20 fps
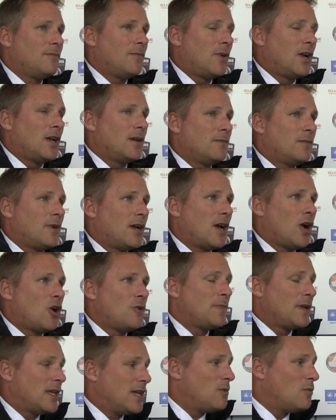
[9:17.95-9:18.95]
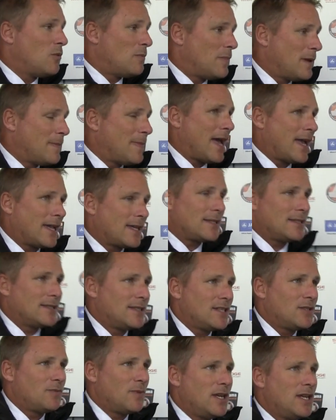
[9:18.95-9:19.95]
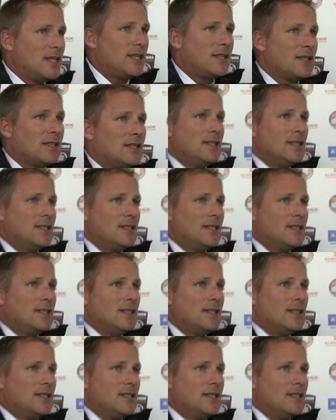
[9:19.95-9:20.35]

We're hoping he will be back this week.